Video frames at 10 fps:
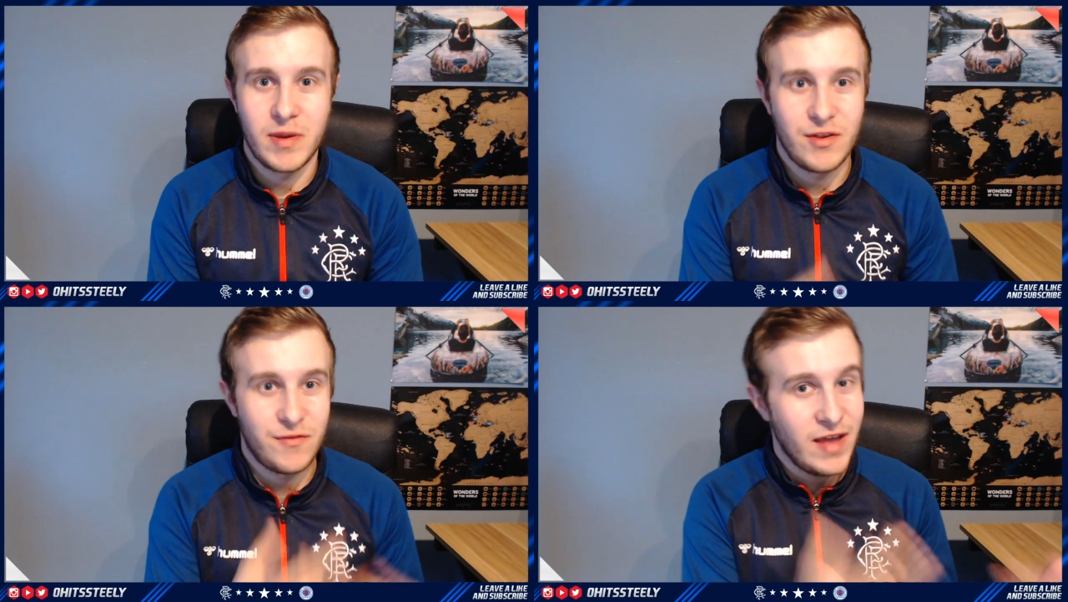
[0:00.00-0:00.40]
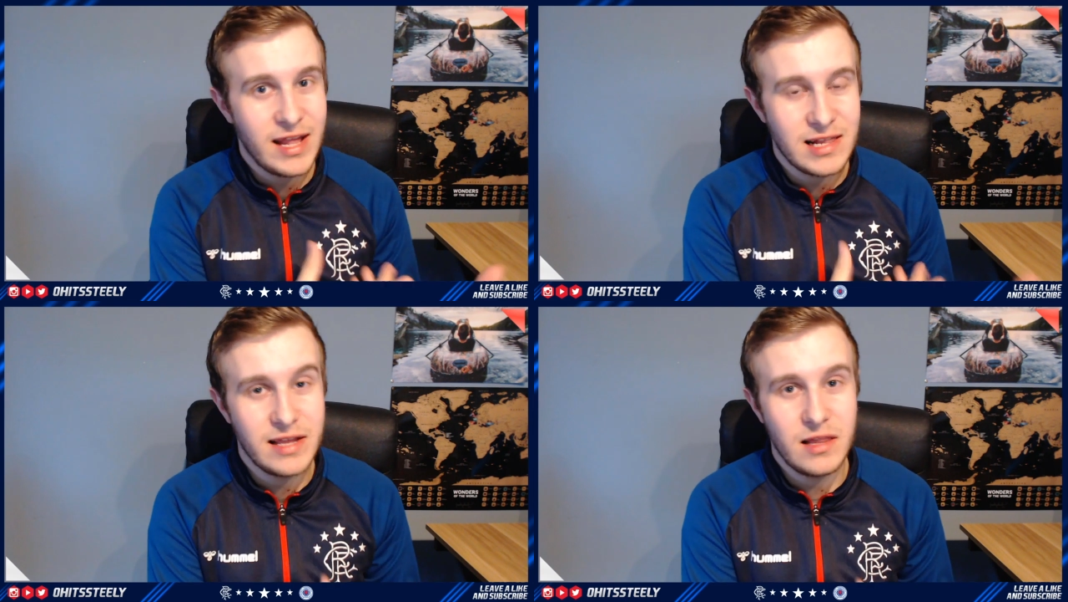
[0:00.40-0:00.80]
because
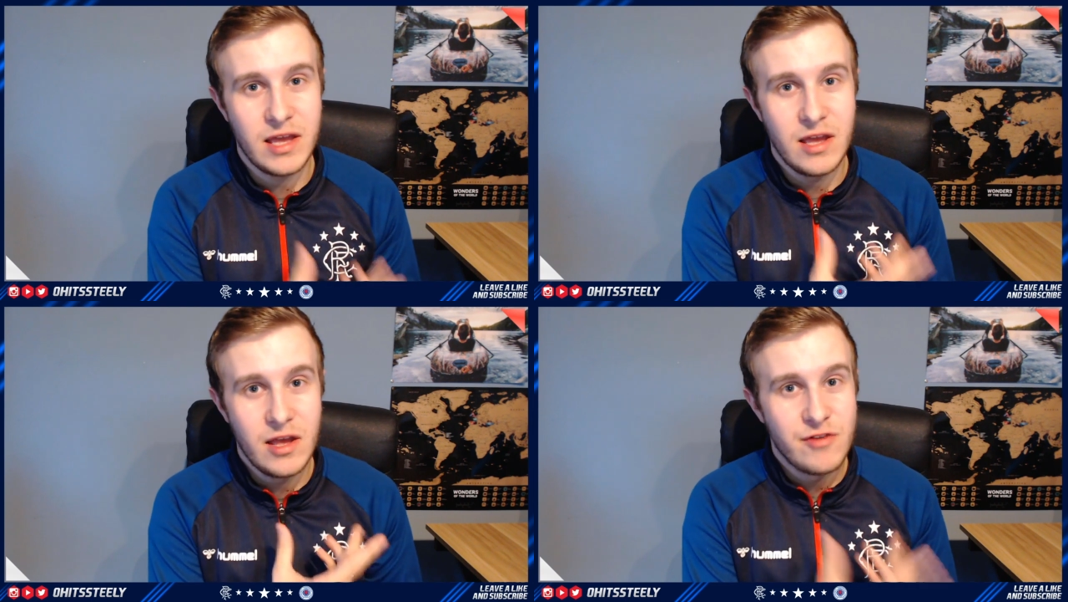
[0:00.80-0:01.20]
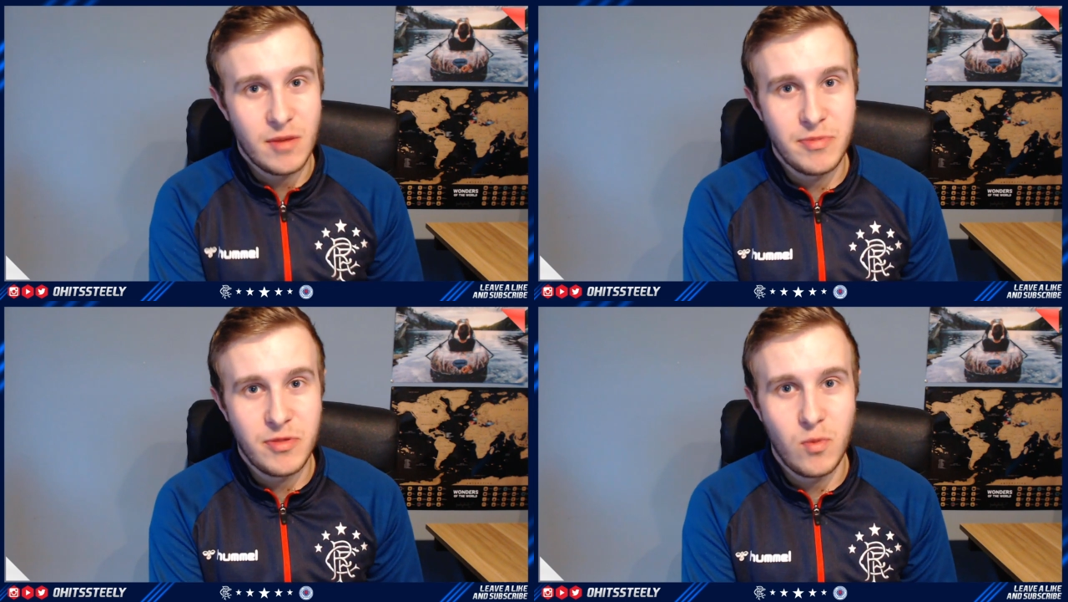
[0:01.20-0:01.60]
very clearly
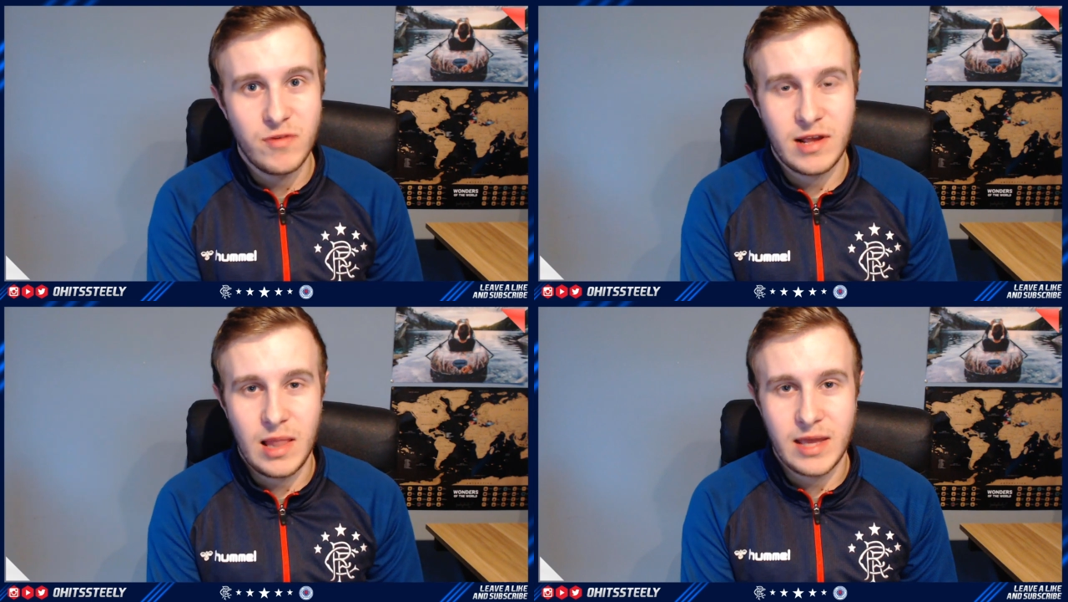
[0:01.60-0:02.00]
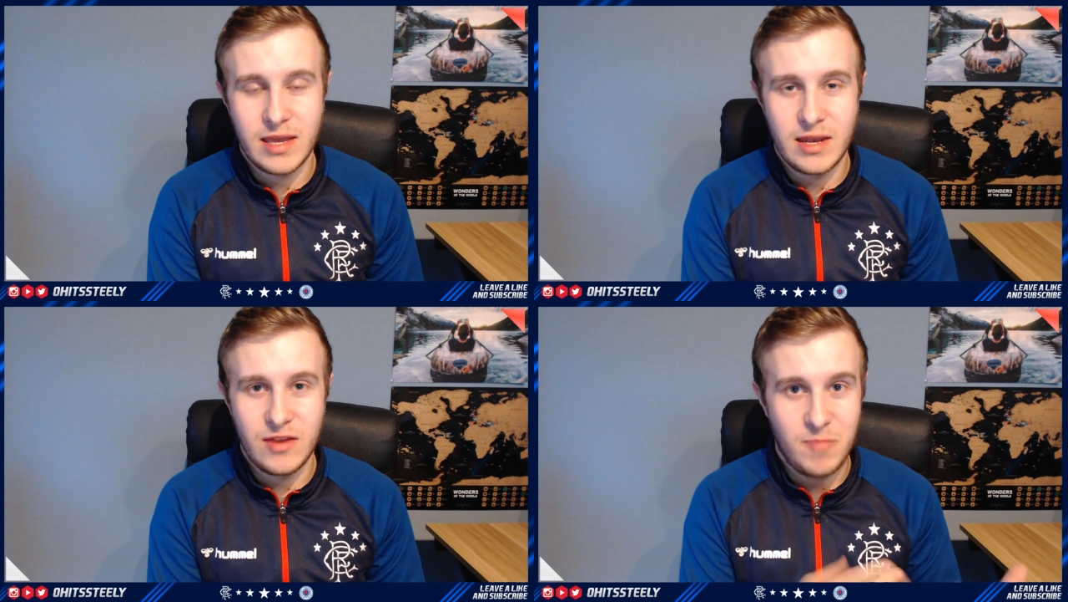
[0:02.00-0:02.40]
something wasn't
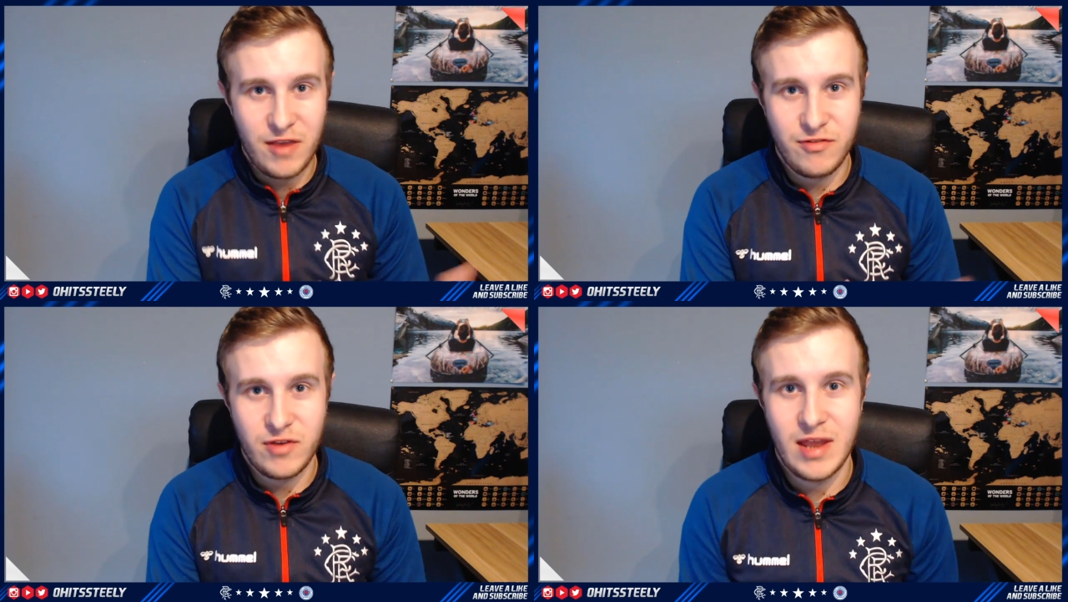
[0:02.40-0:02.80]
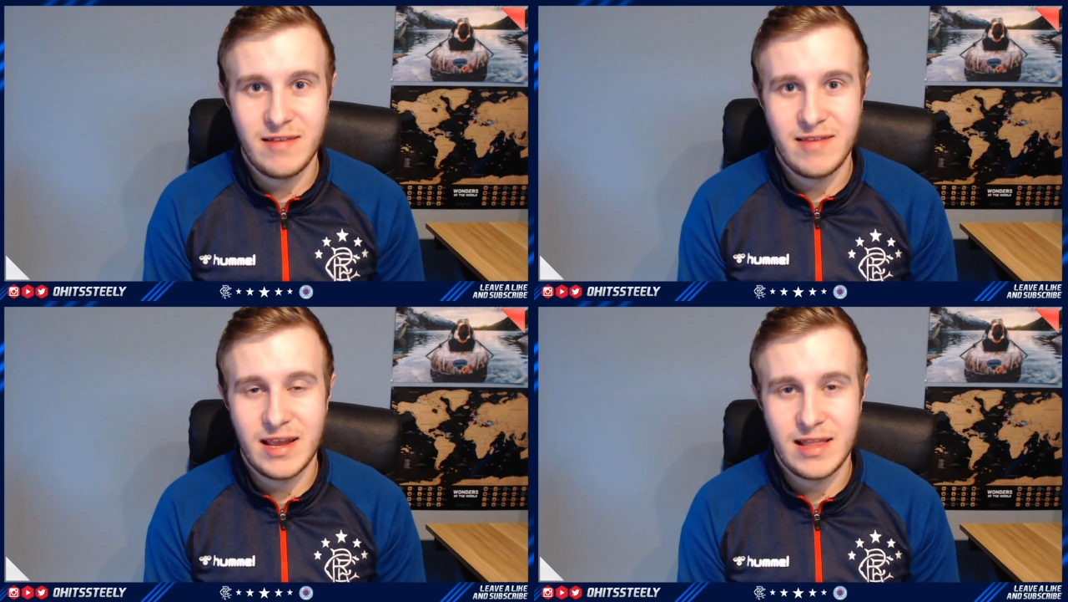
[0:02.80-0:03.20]
clicking, especially in
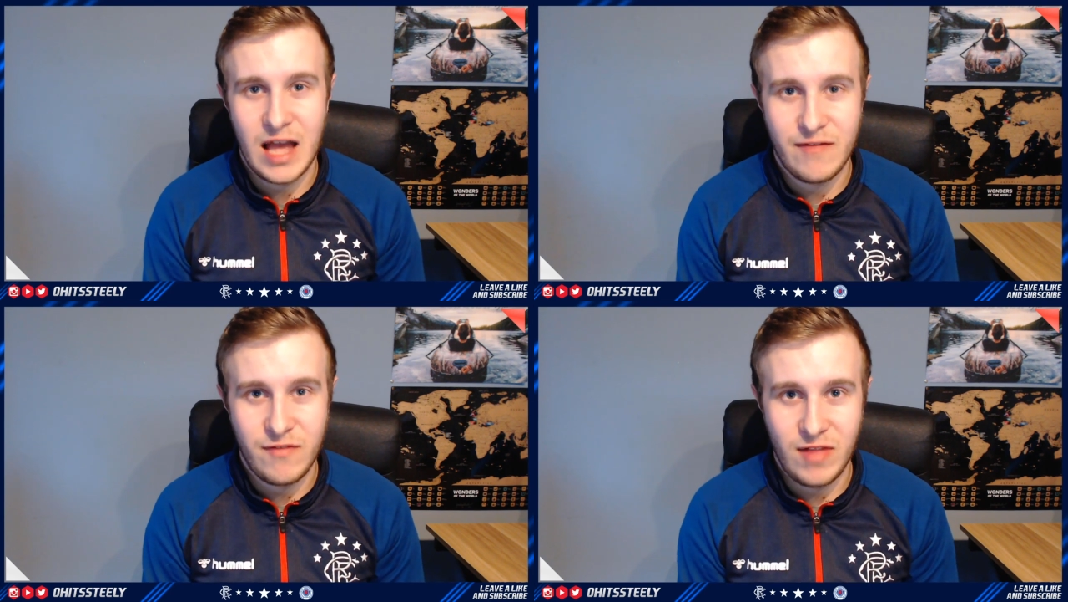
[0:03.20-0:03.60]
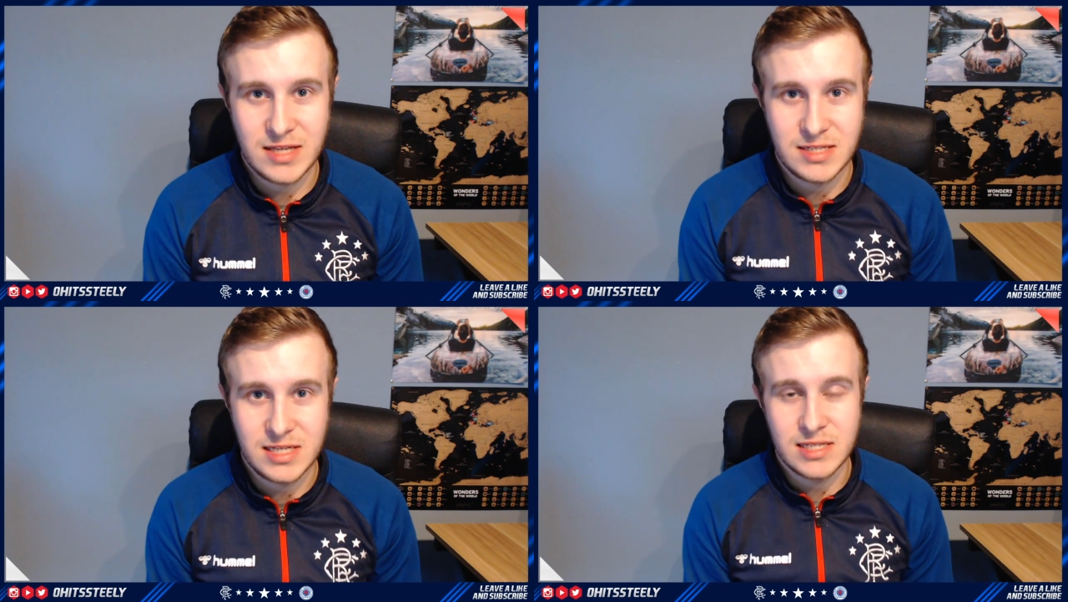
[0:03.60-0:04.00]
that second half of
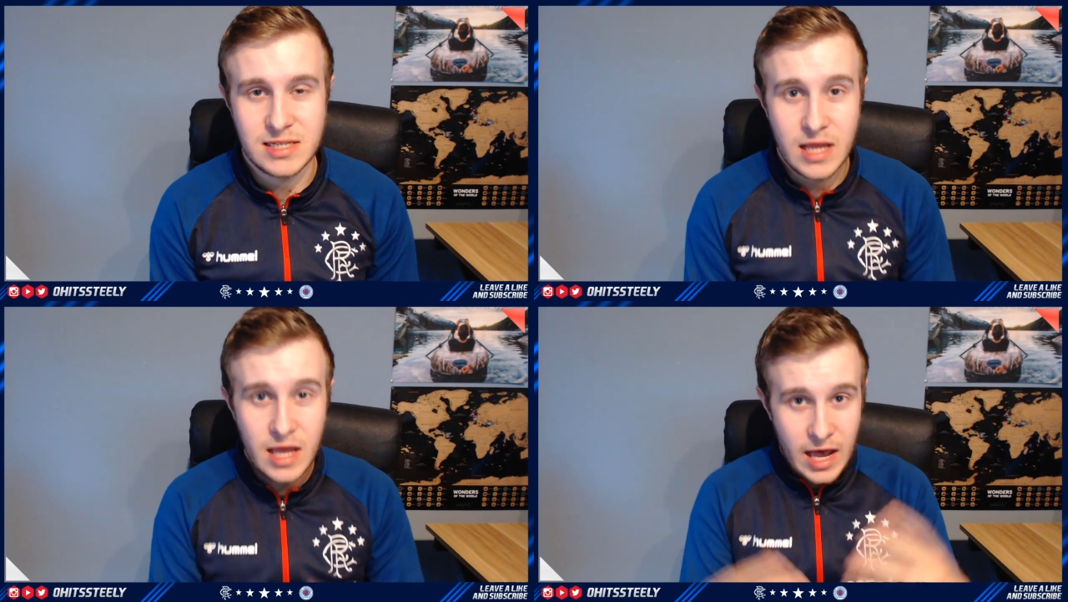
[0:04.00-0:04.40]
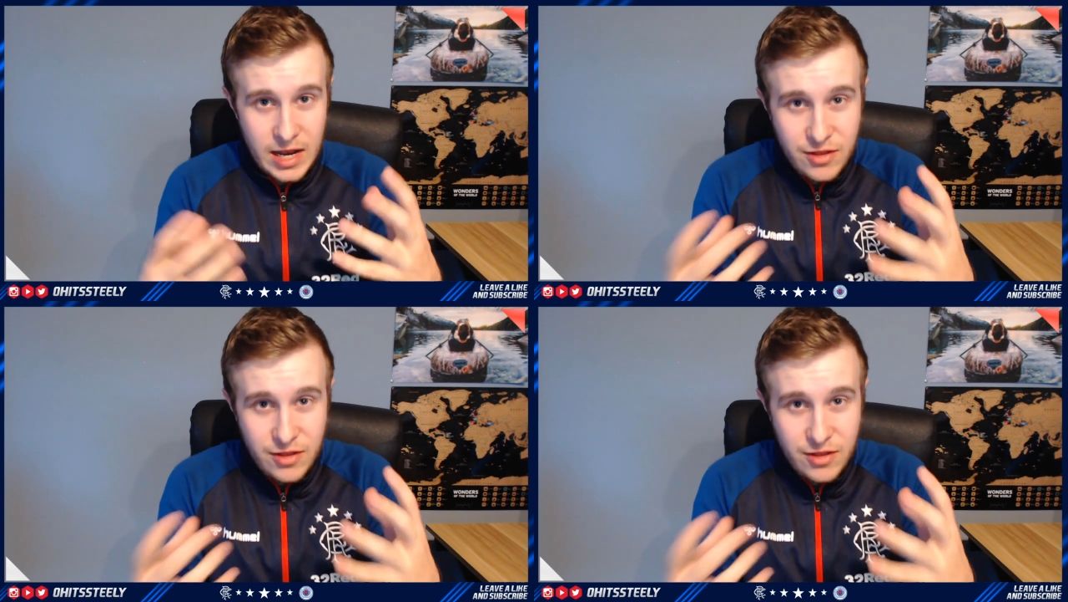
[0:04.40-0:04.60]
last season,